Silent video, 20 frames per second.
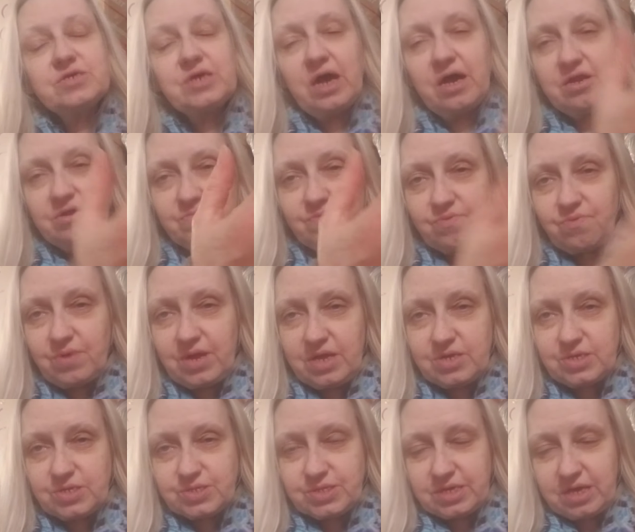Kind of a
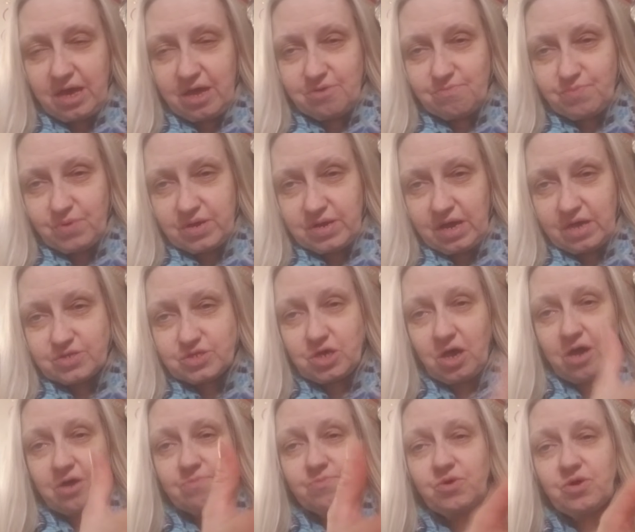rant at the end, but I'll
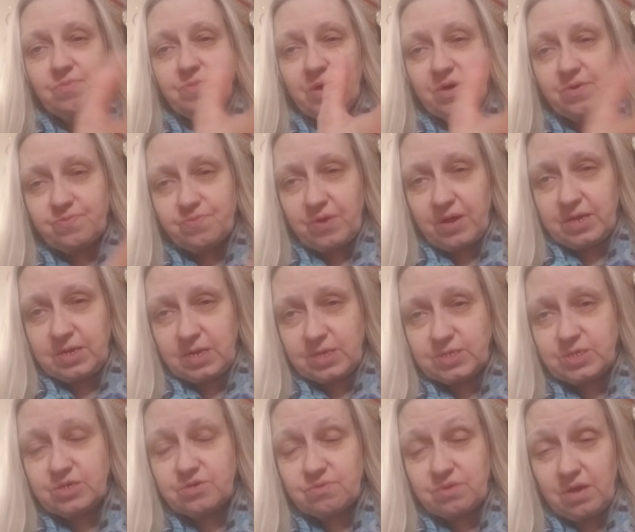talk more about
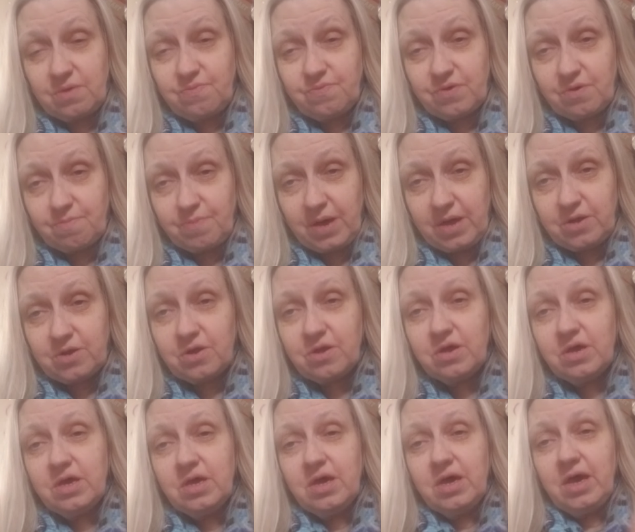finances when I feel better
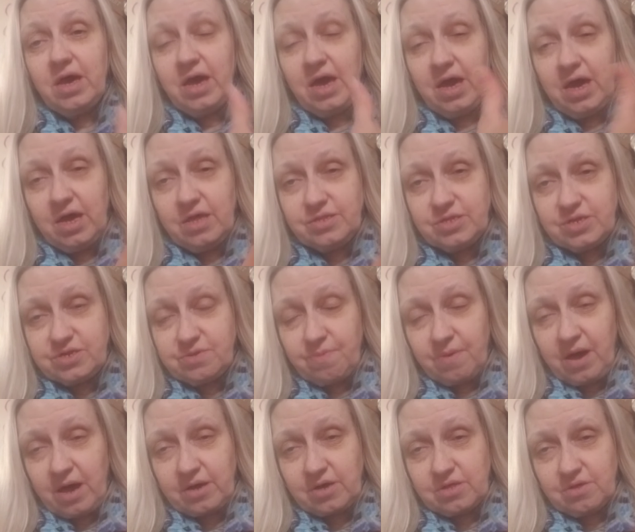and the
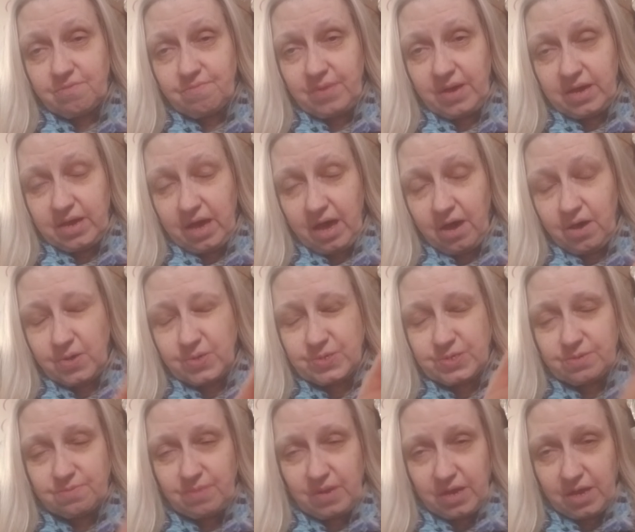debacle of my house
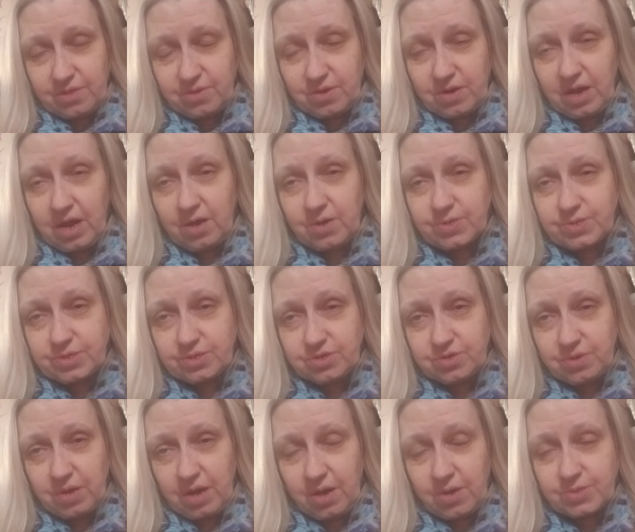and my other house, the
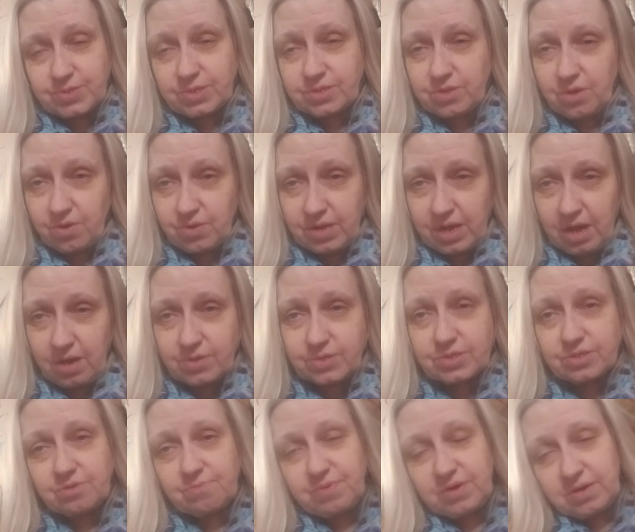new house and the old house
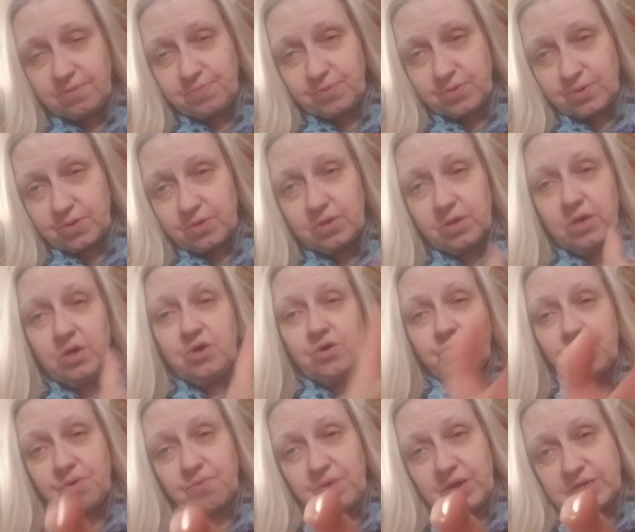and the people
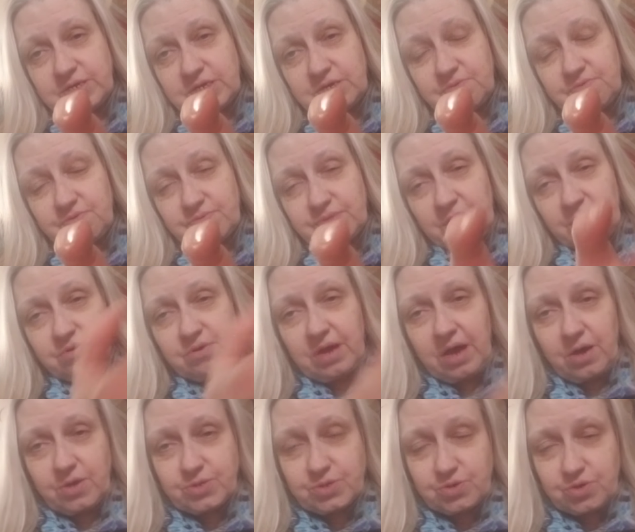who were renting from the other
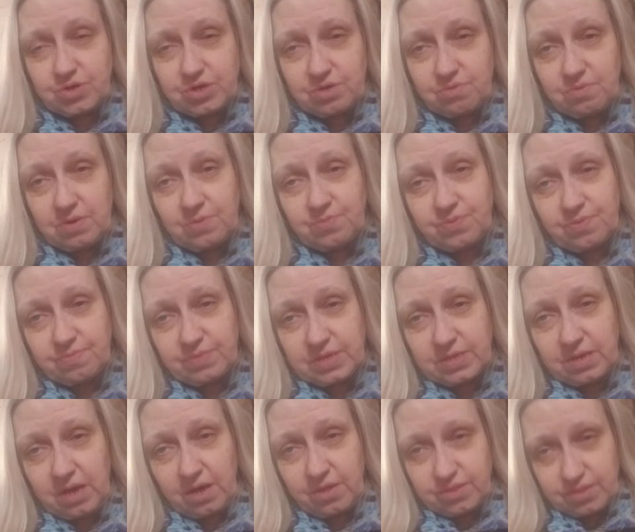house who couldn't rent from
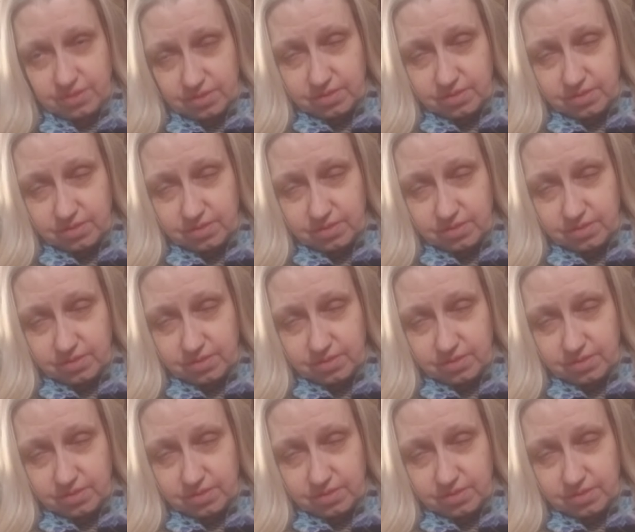the